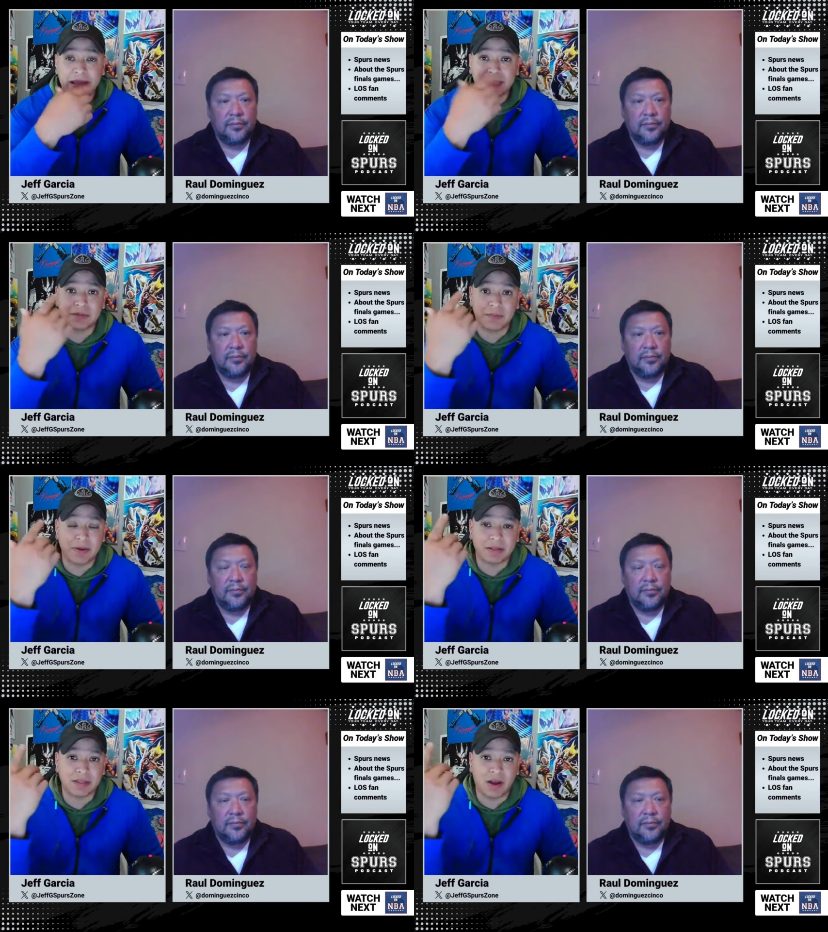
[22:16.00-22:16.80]
Speaker 1: I asked him
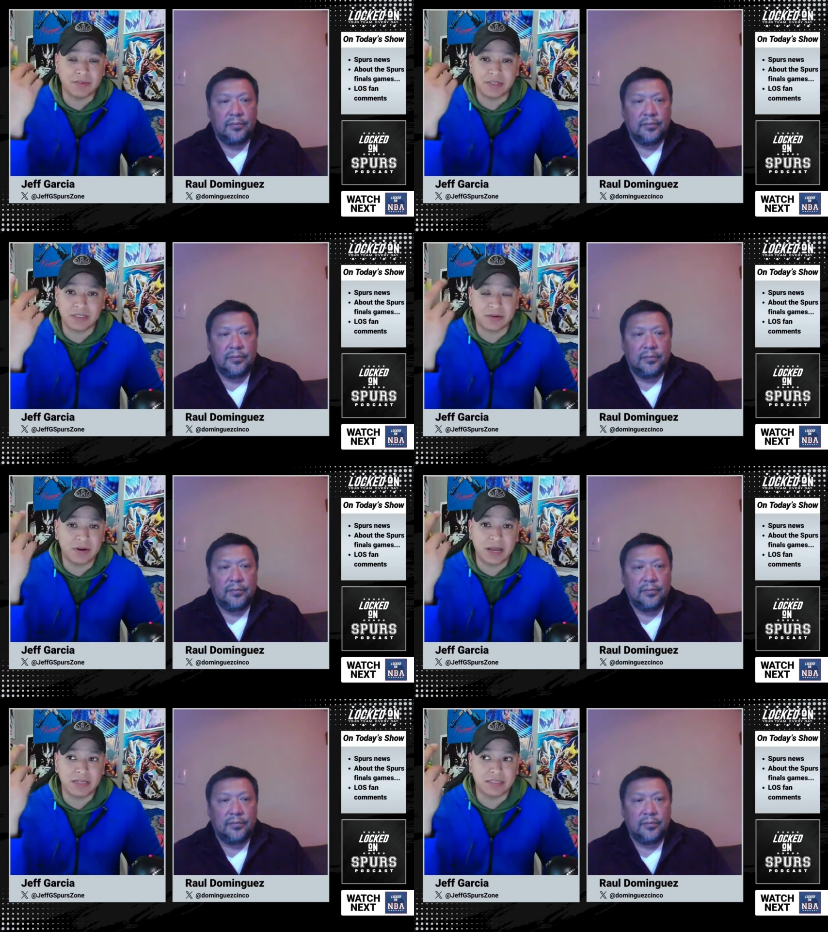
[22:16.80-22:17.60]
about the offseason and
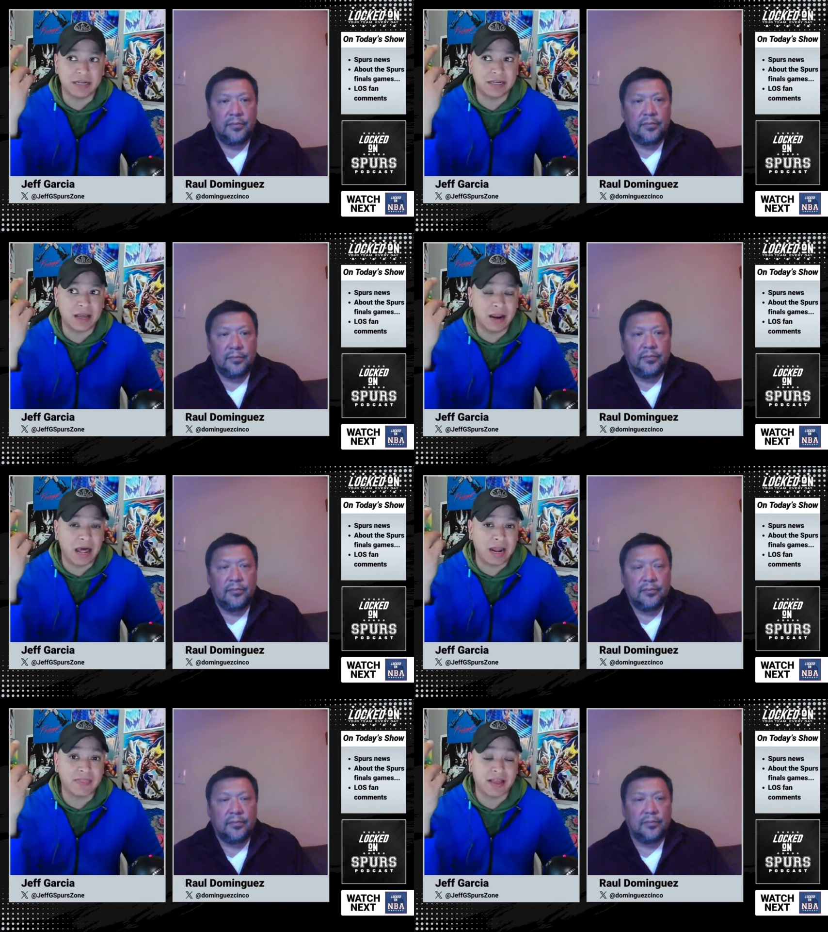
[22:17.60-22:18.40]
whatnot, he said a
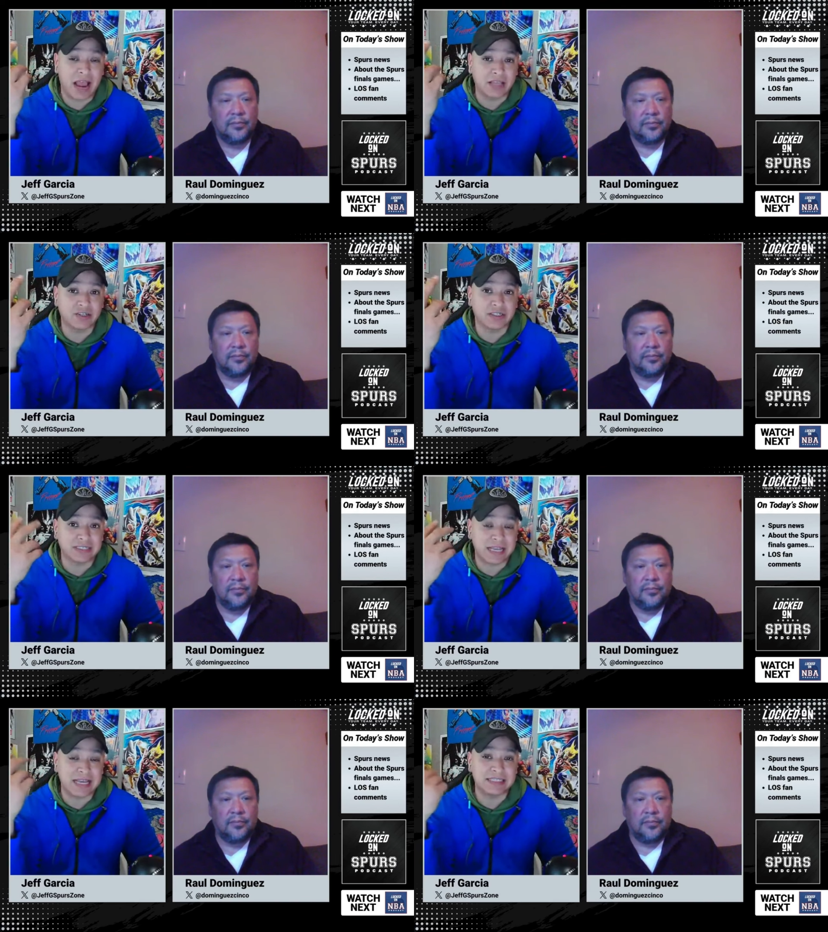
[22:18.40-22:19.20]
lot of the guys are going to
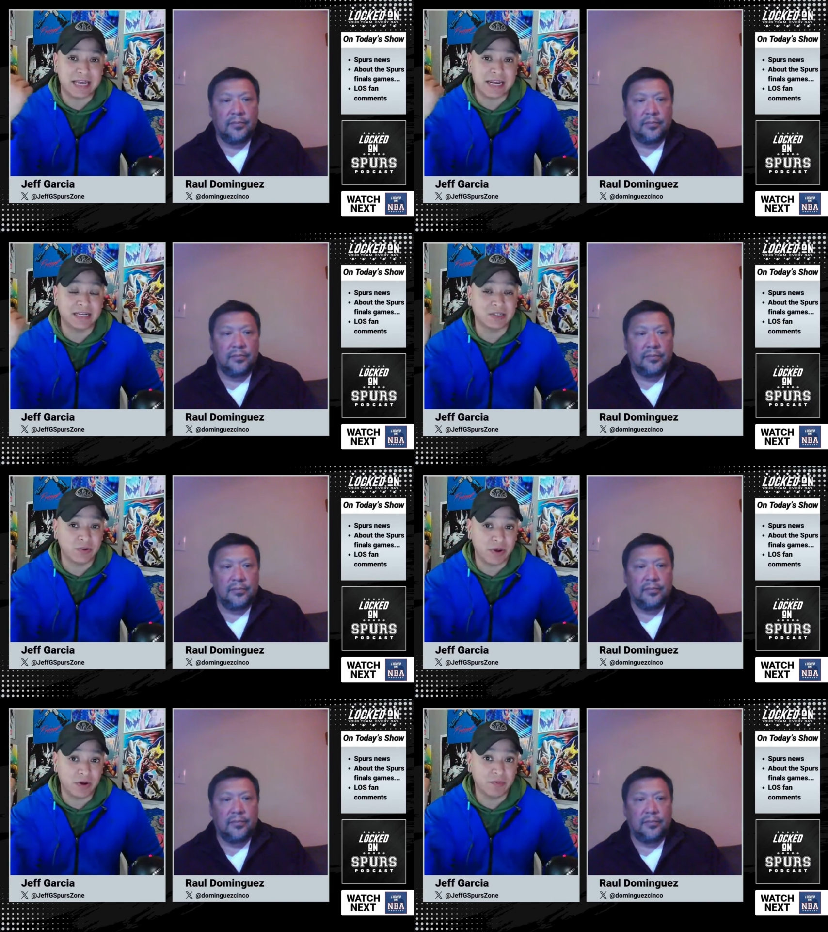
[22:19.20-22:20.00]
stay in San
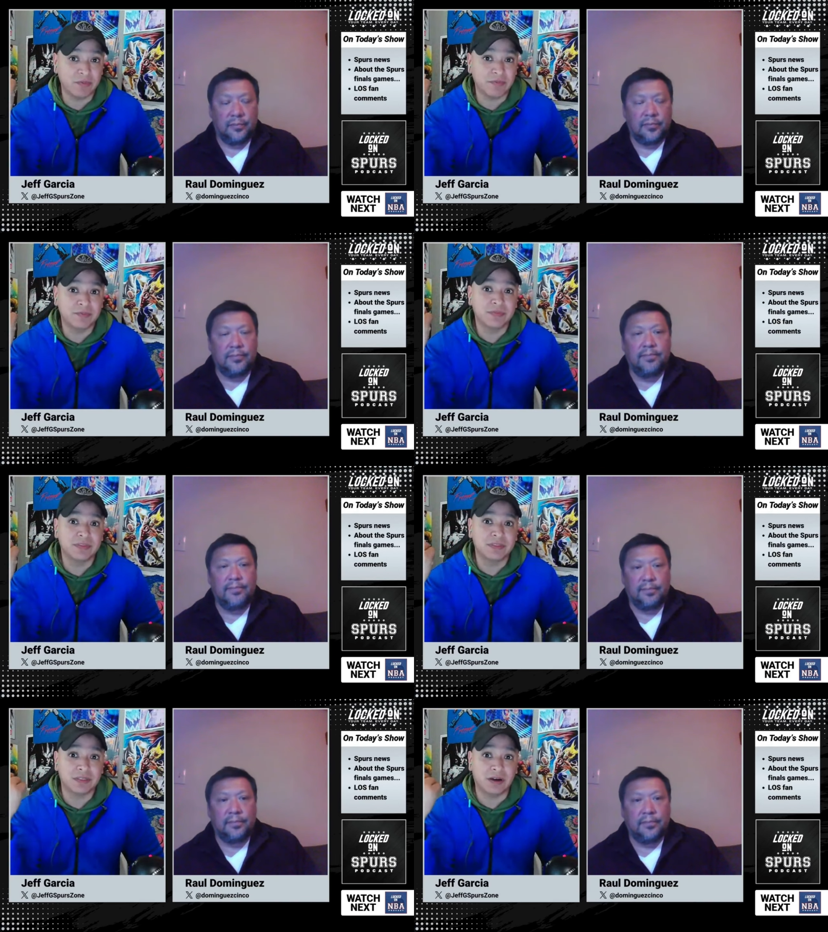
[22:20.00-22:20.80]
Antonio. Mm-hmm.
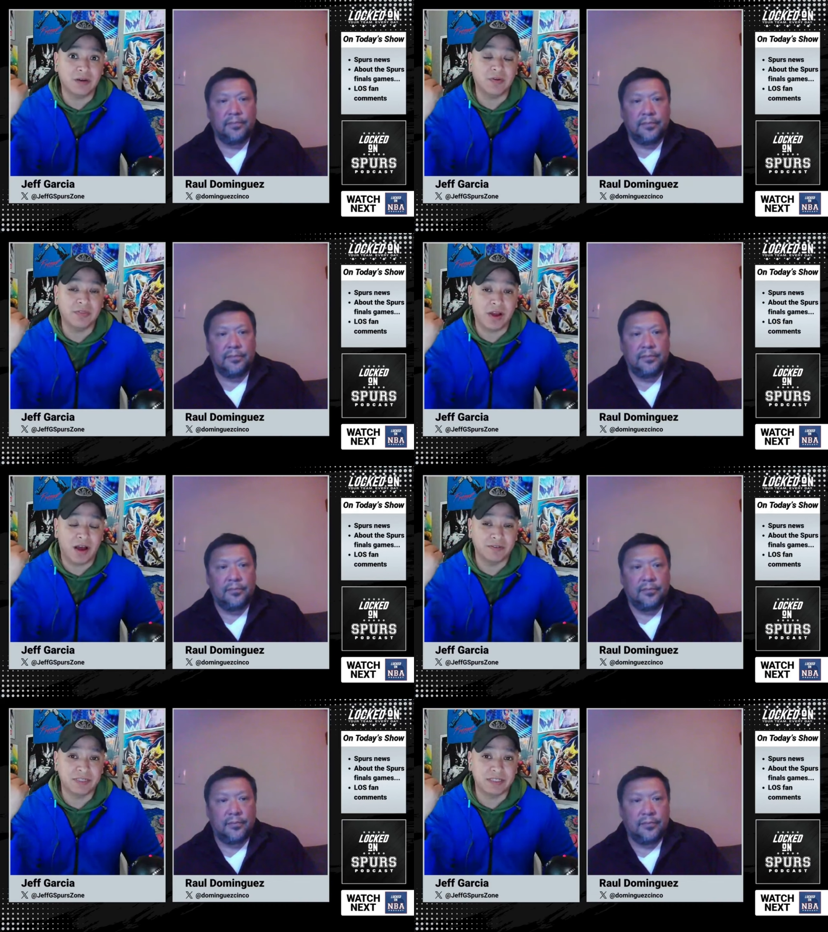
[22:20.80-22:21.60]
So in the
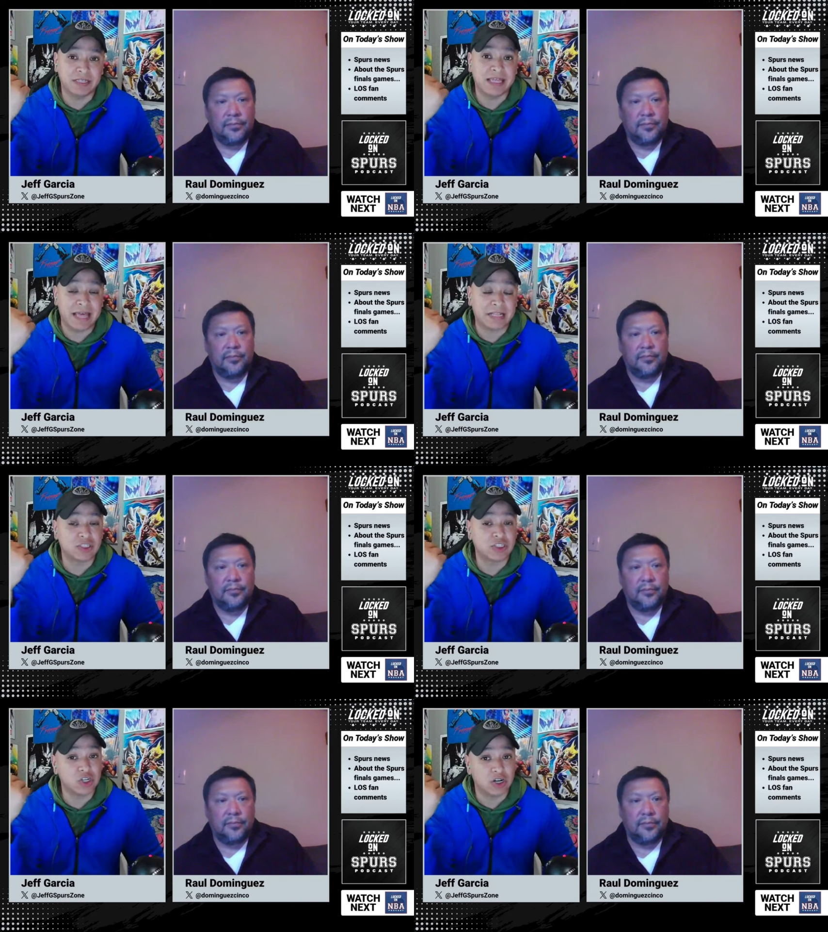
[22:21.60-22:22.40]
offseason, and
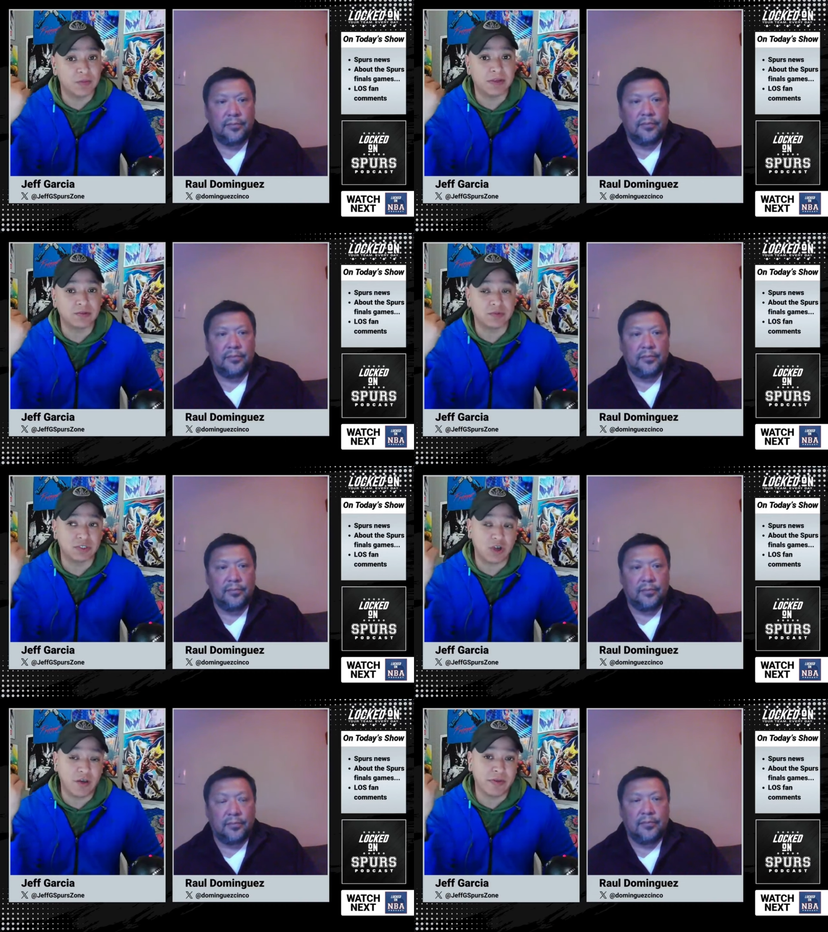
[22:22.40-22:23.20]
that's good because we
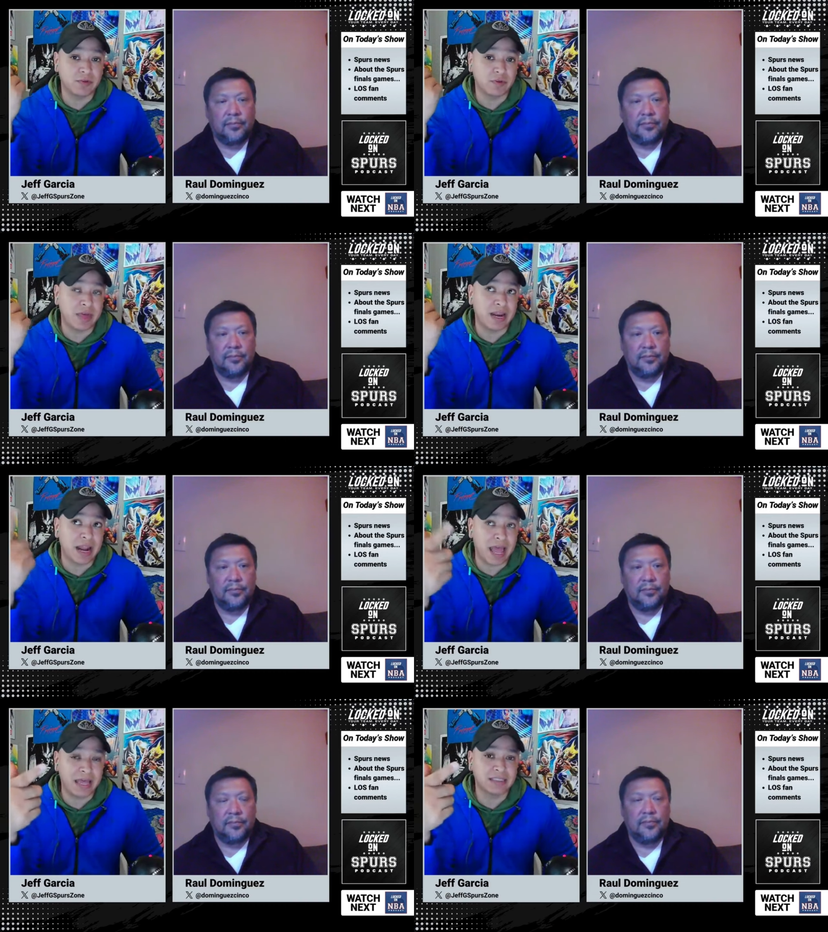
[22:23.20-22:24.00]
saw them do that
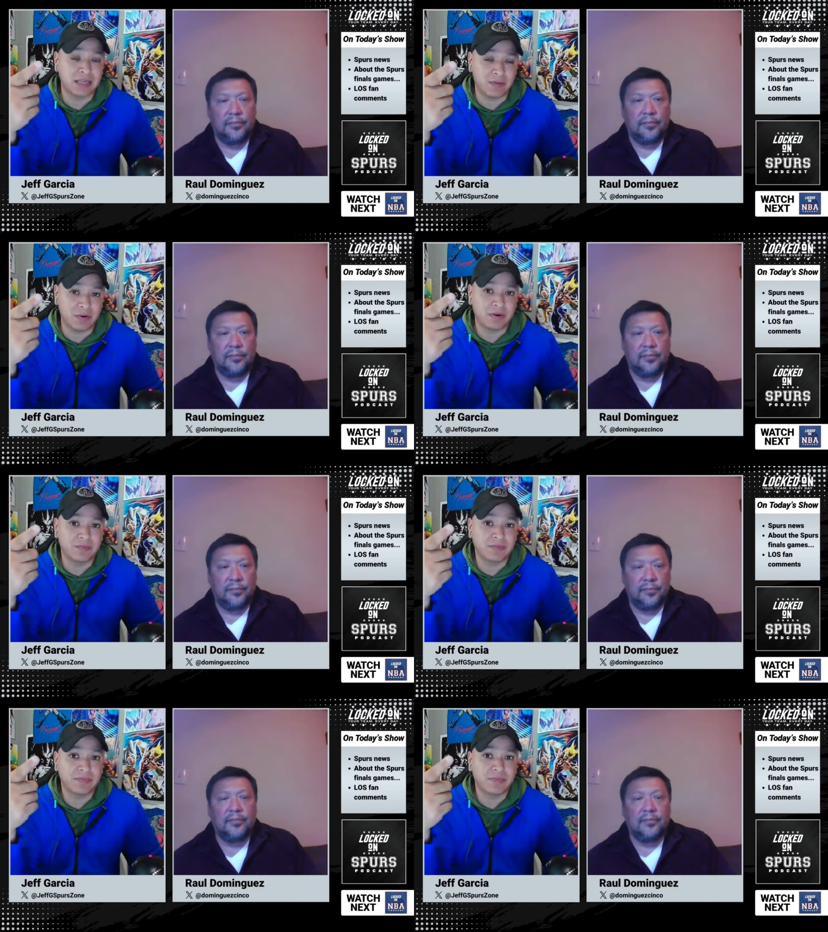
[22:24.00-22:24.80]
last summer.